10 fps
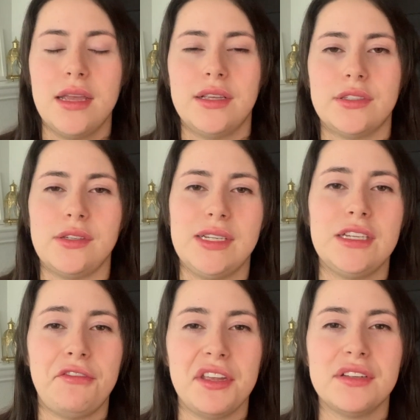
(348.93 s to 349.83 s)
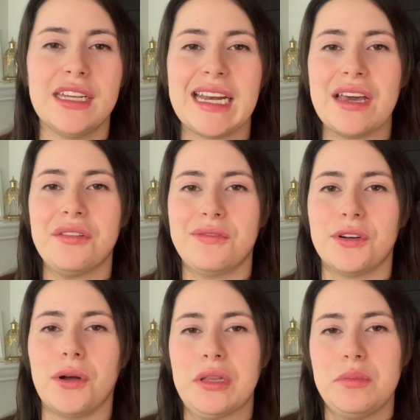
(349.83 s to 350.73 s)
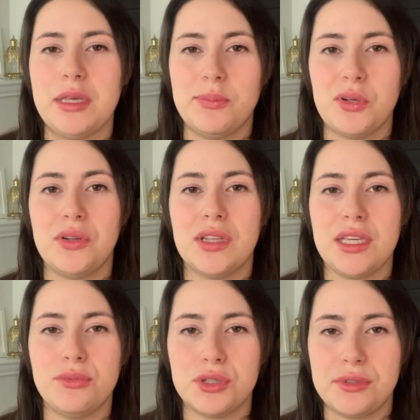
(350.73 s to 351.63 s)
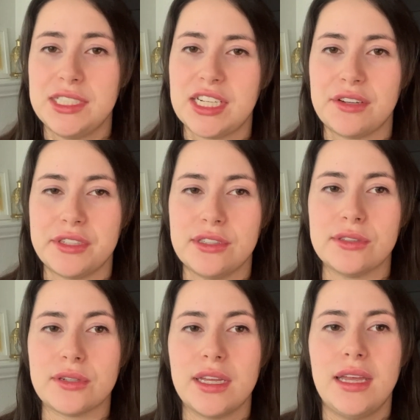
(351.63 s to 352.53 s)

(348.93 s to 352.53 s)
So you need to figure that out for all the people that you want to reach out to.